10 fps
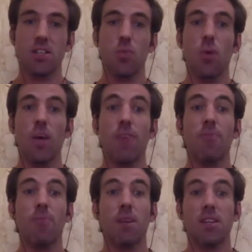So we are
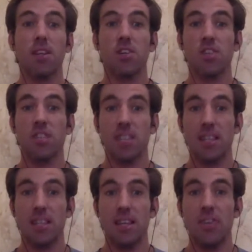planting our trees
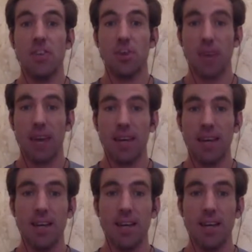in the UK.